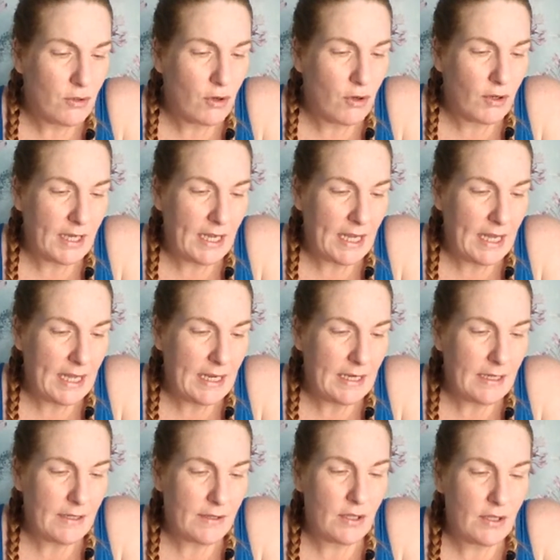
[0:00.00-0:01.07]
getting the
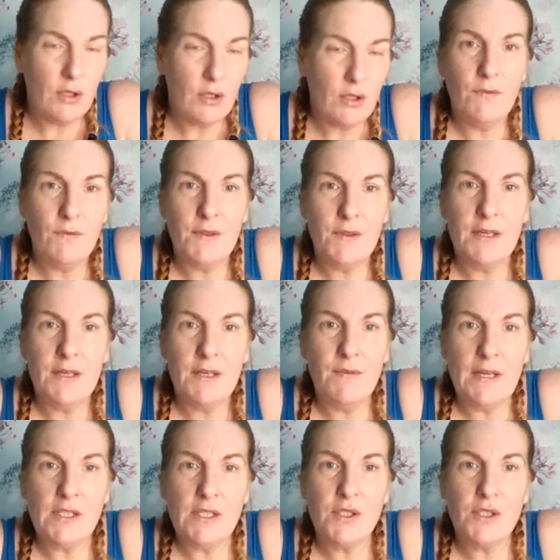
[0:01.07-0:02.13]
love and the affection
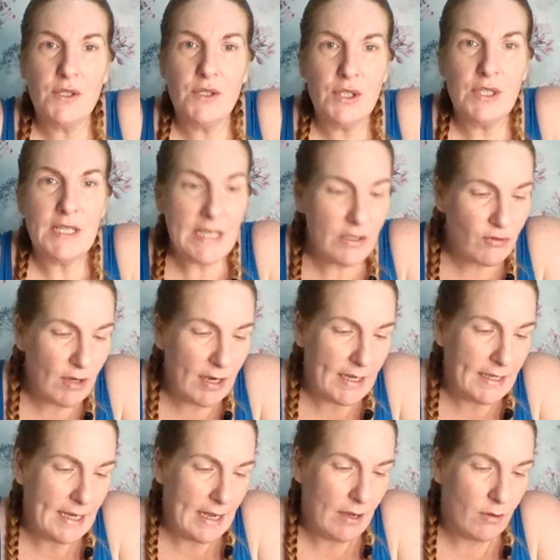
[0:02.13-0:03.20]
that you need right
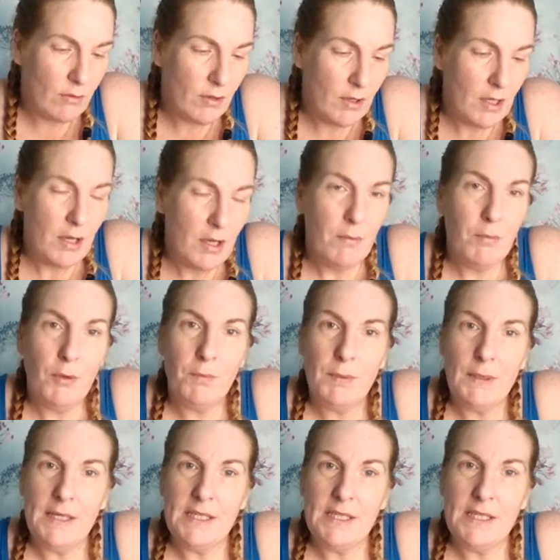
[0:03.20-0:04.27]
now, but please
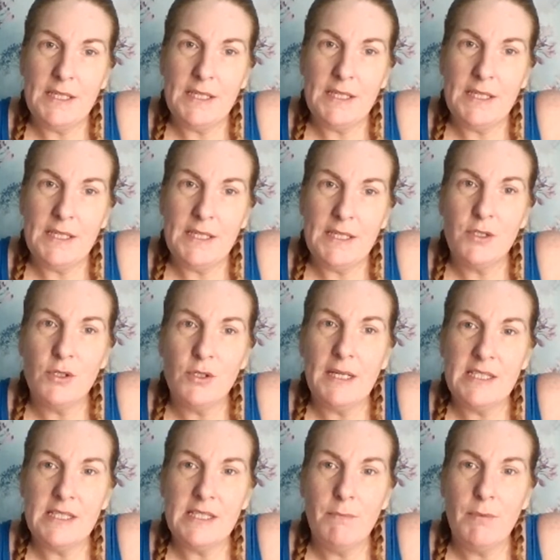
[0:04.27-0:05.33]
know by December
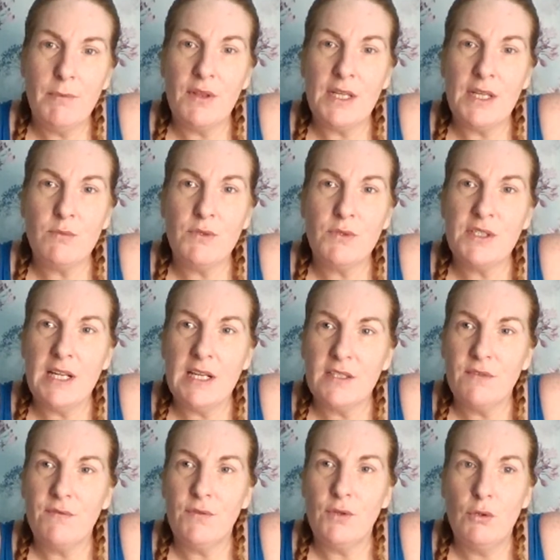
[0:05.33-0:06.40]
things will start to flow
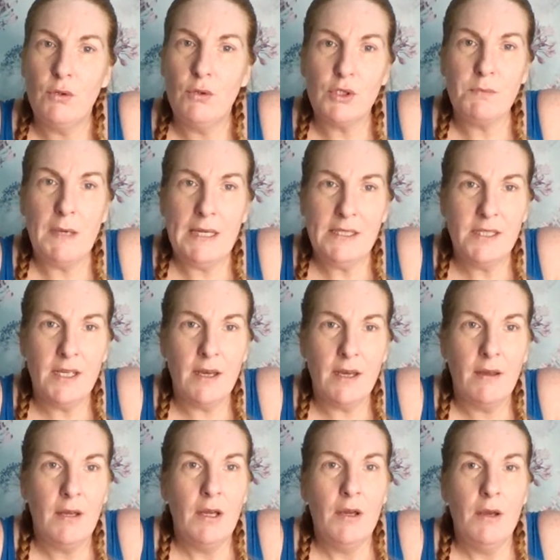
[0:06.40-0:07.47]
much
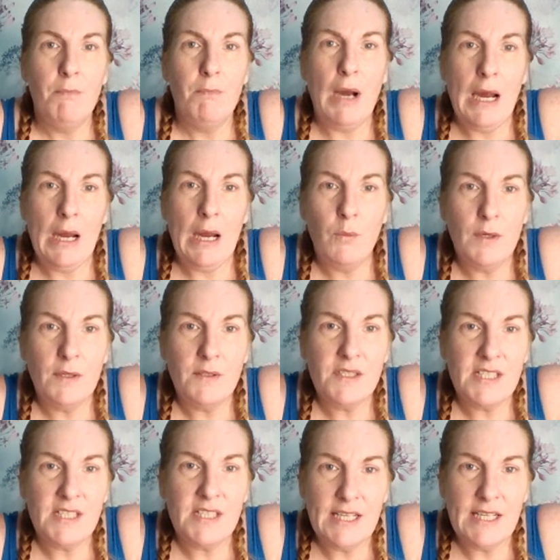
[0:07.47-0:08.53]
better. But I
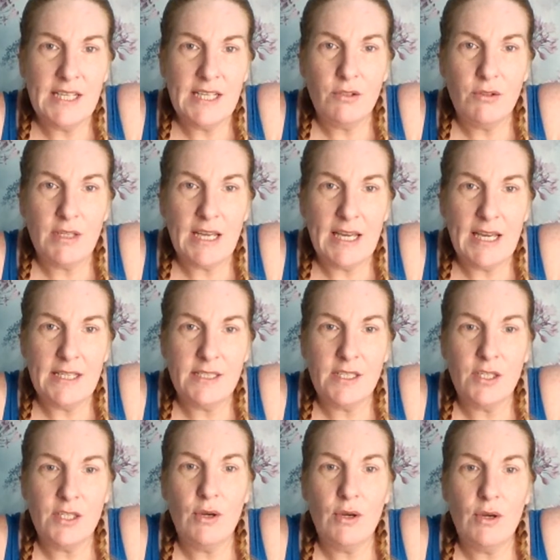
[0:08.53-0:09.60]
will say to you,
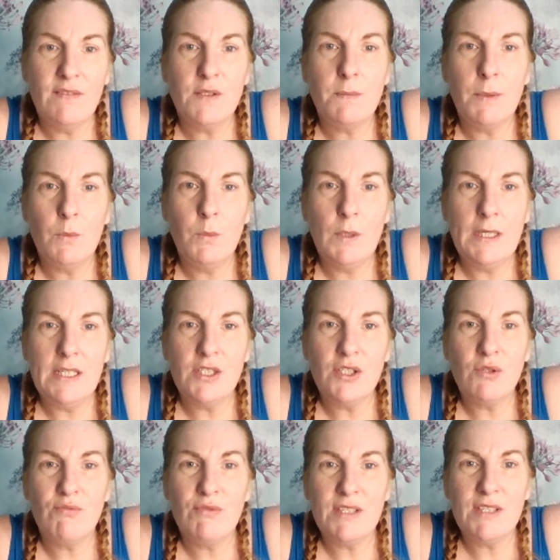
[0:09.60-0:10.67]
Casey, you have to be
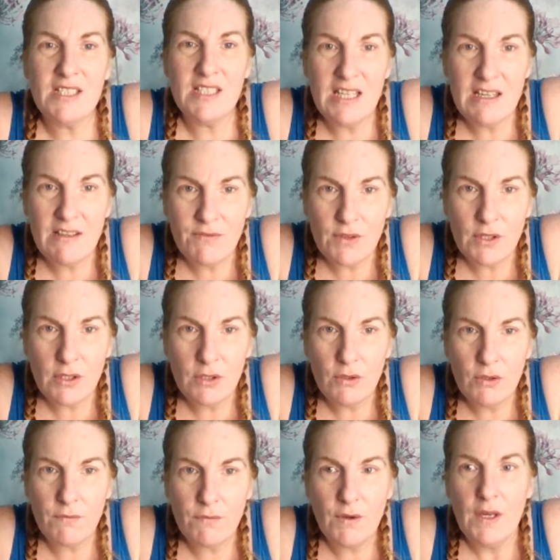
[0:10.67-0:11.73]
willing to
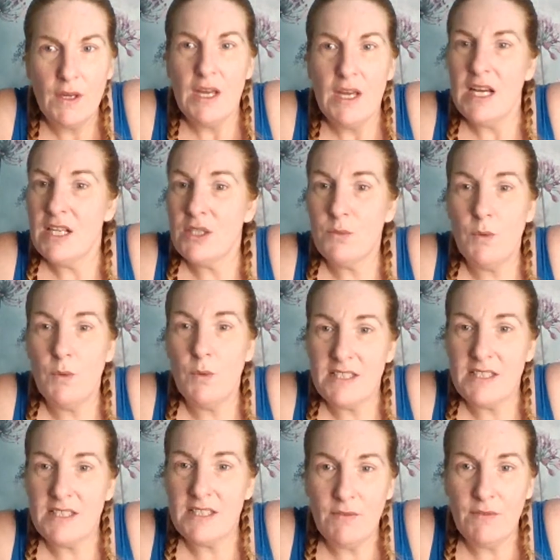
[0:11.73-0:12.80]
receive the love
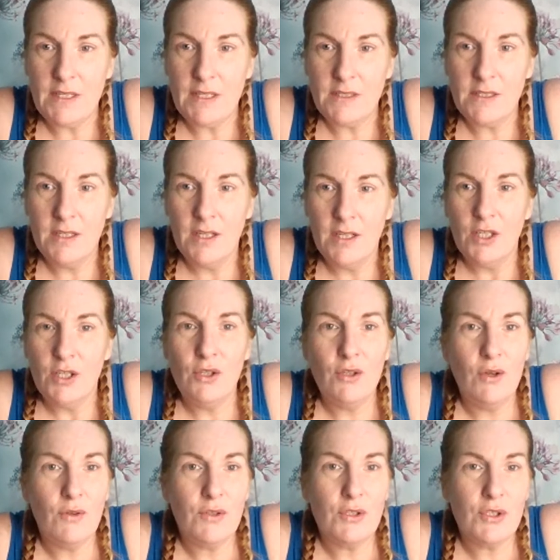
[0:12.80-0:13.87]
as well as give it.
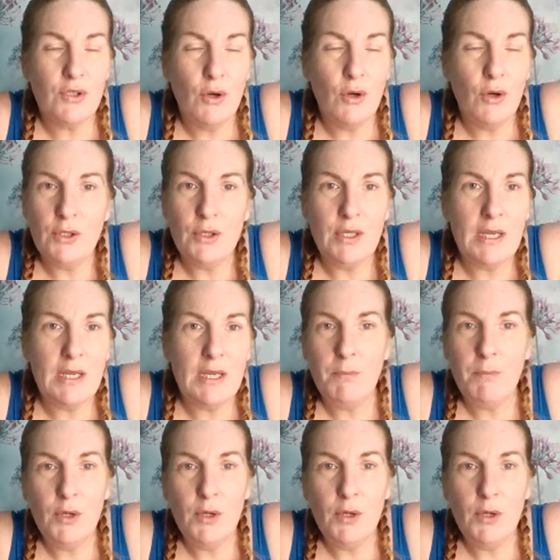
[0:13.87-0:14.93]
You know, there's no point
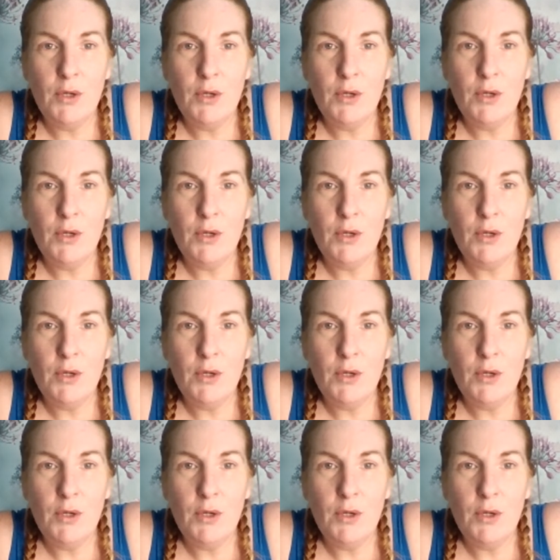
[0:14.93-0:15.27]
you keep